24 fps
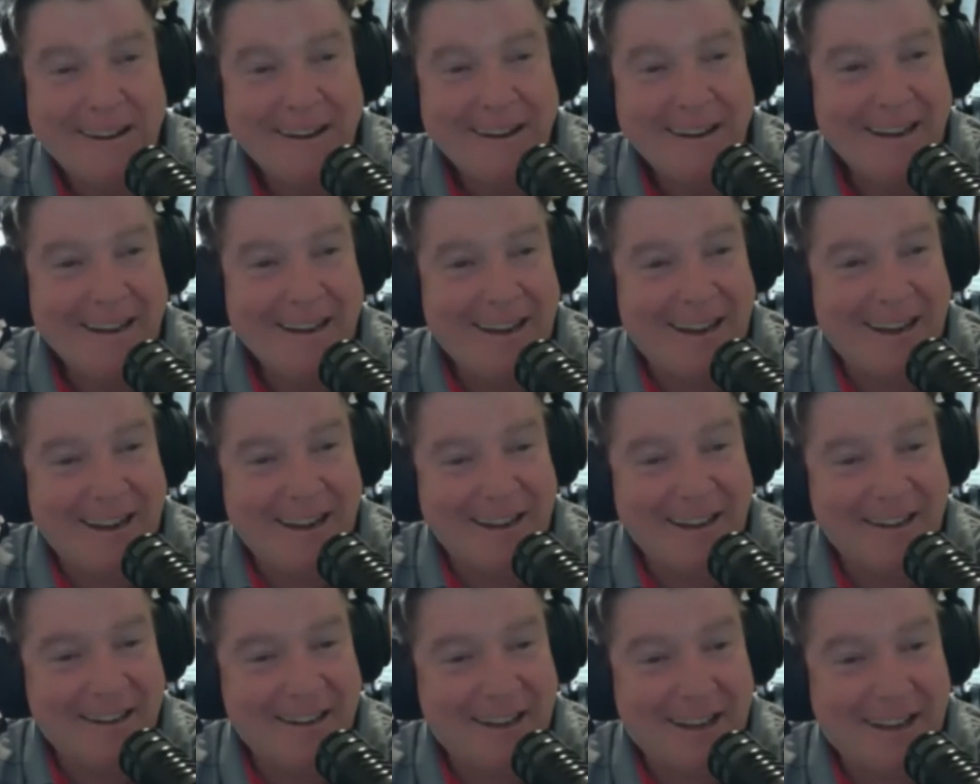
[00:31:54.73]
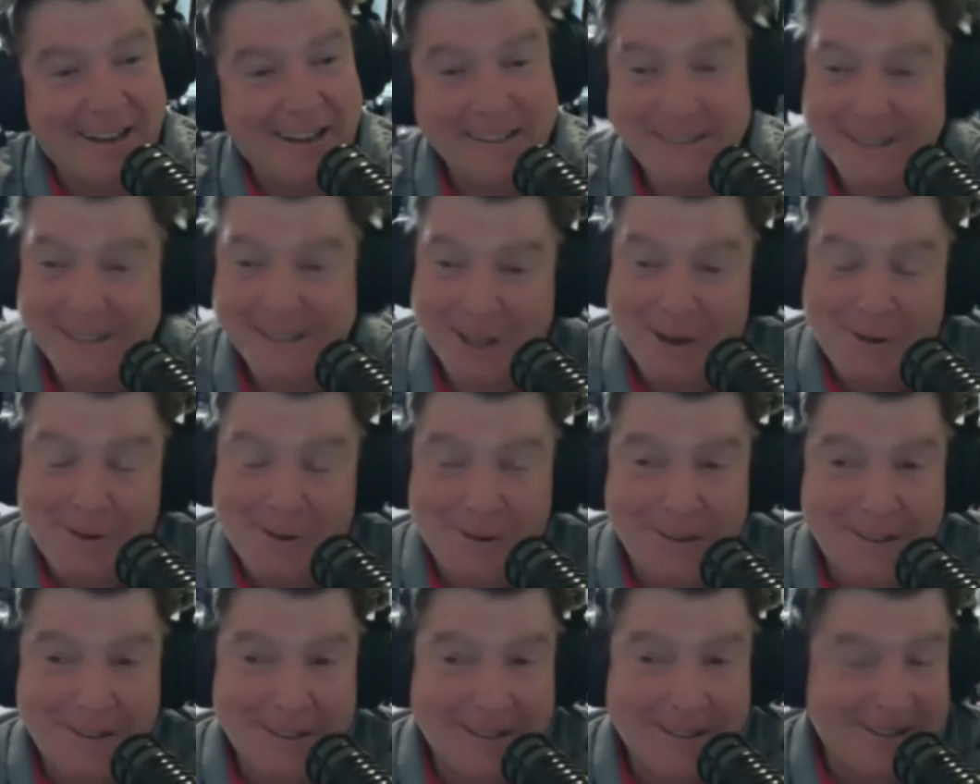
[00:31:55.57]
And so,
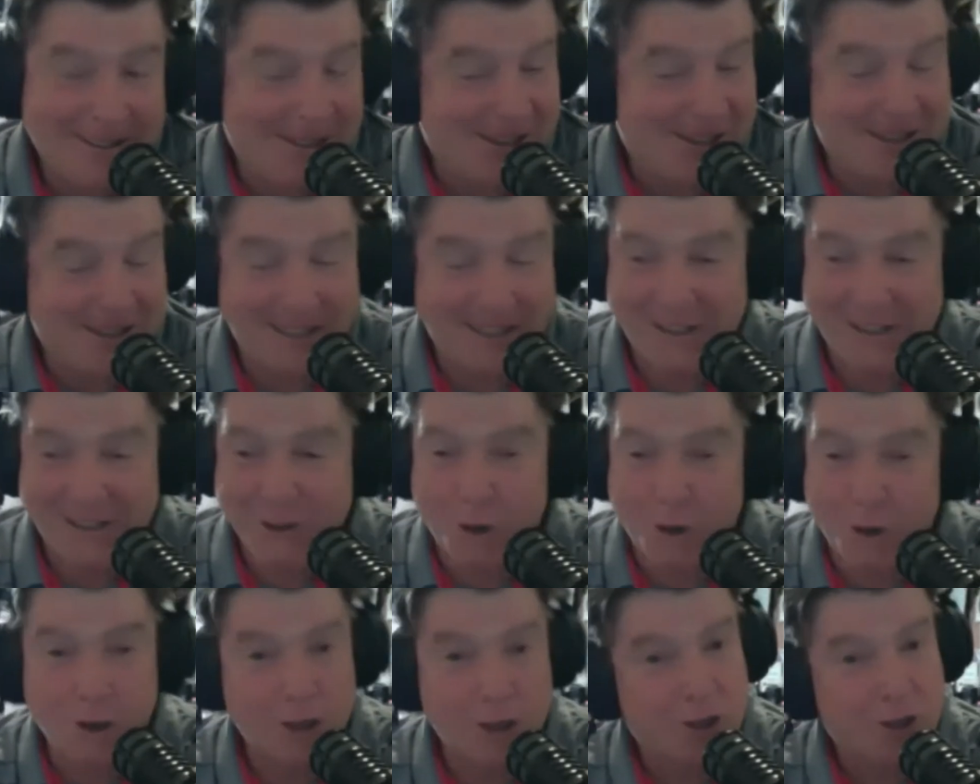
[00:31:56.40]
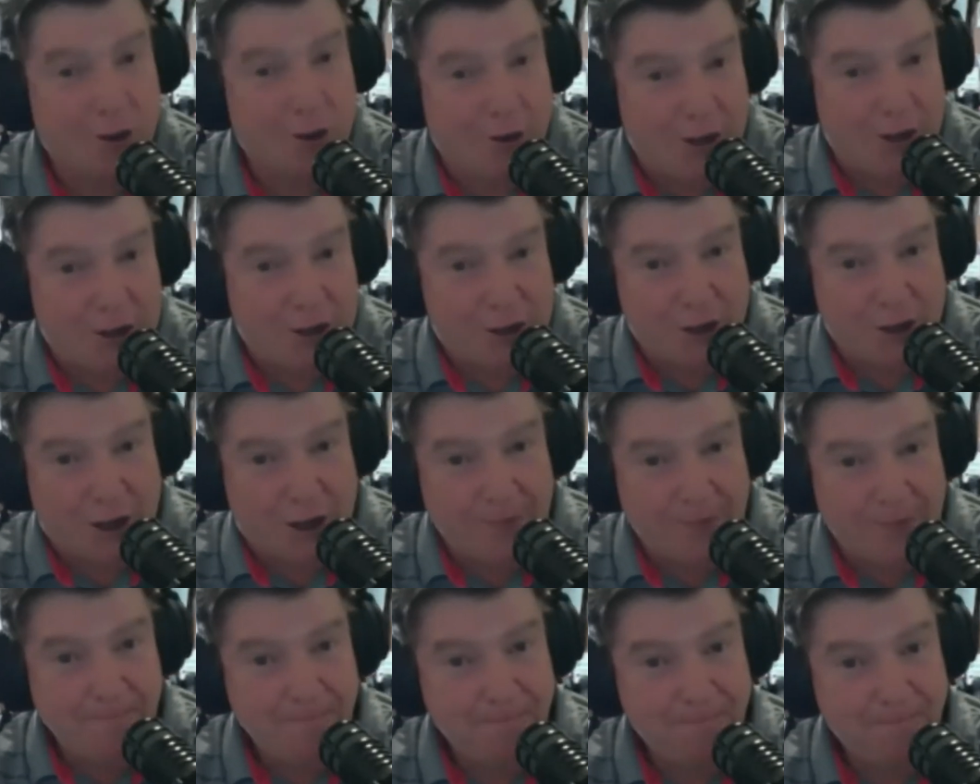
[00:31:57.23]
look, it's all a journey,
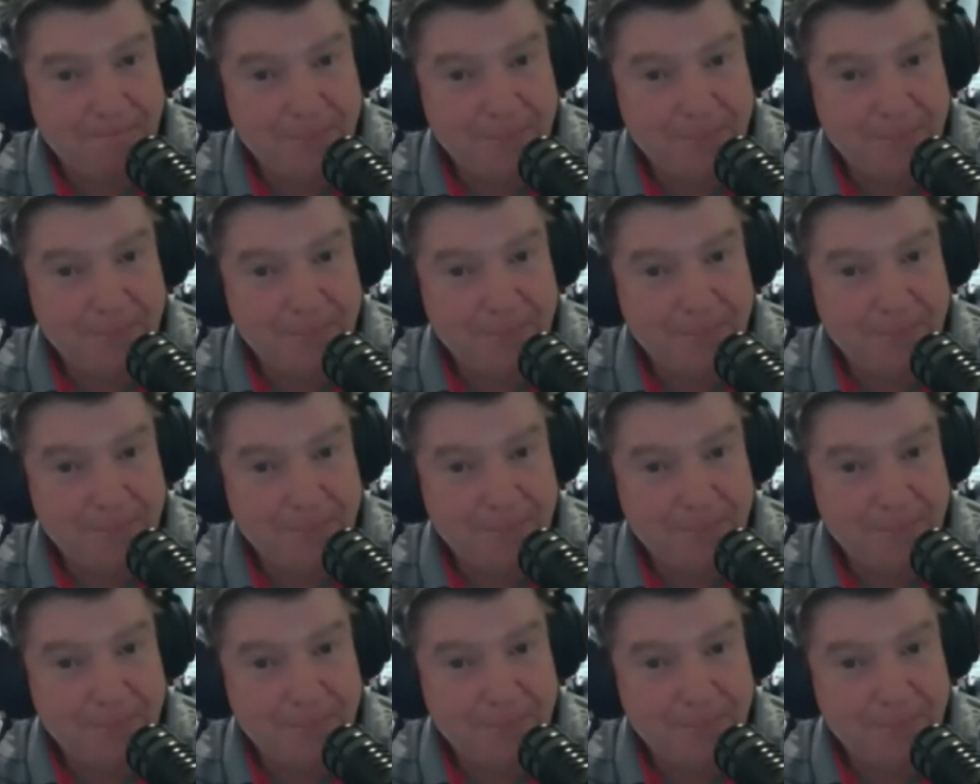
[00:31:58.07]
Sean.